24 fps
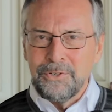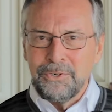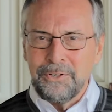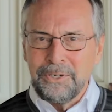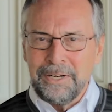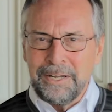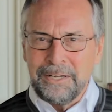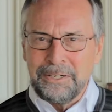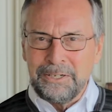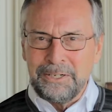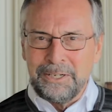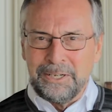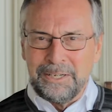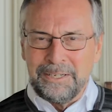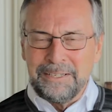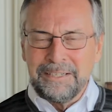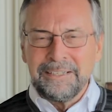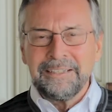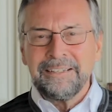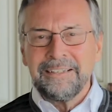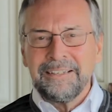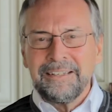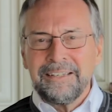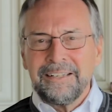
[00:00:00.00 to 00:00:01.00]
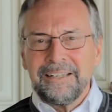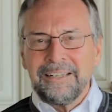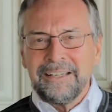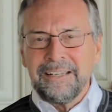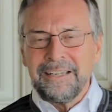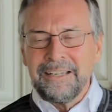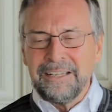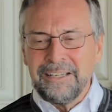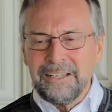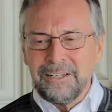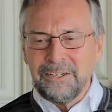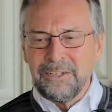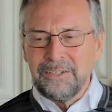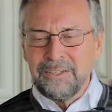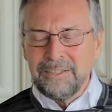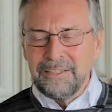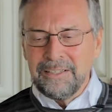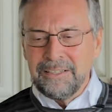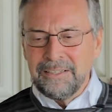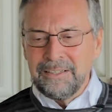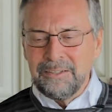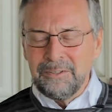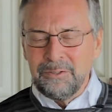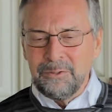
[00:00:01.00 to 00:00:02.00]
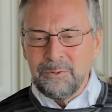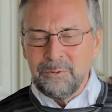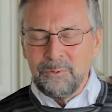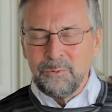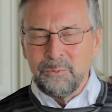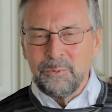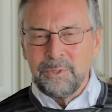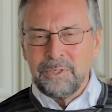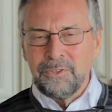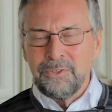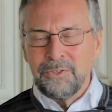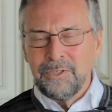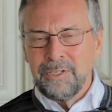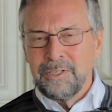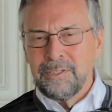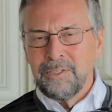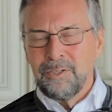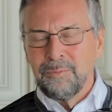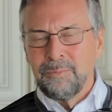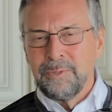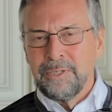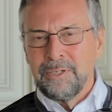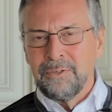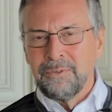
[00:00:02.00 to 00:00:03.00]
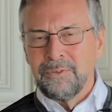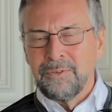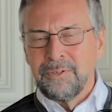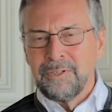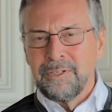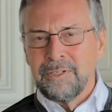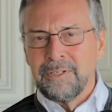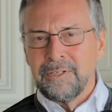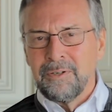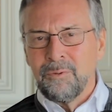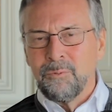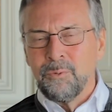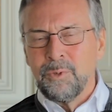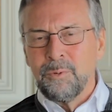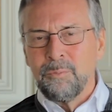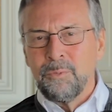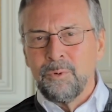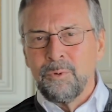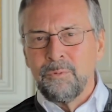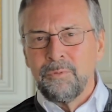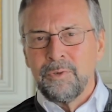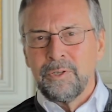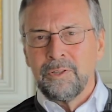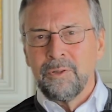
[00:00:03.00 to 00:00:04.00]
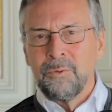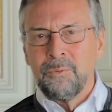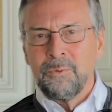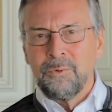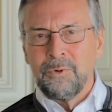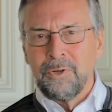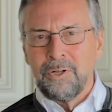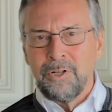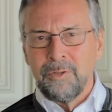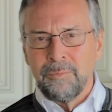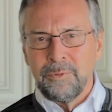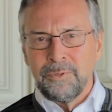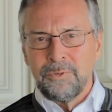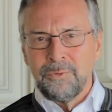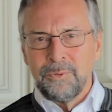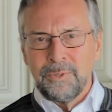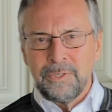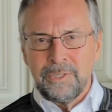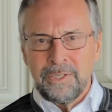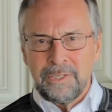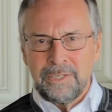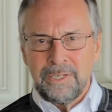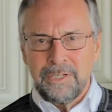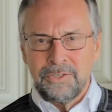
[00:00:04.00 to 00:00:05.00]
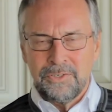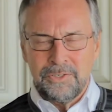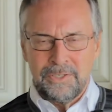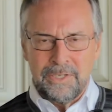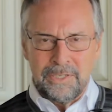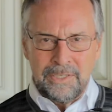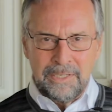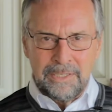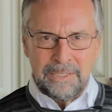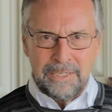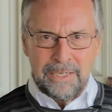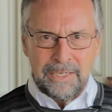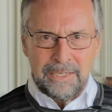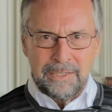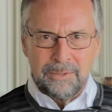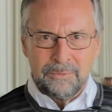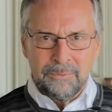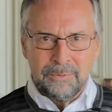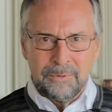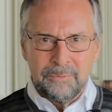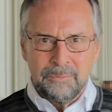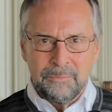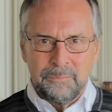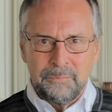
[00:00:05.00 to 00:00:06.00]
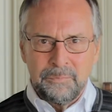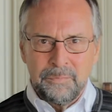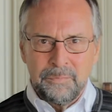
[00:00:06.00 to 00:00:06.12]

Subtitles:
a good idea, and we talked about removing the wall between the kitchen and the dining room.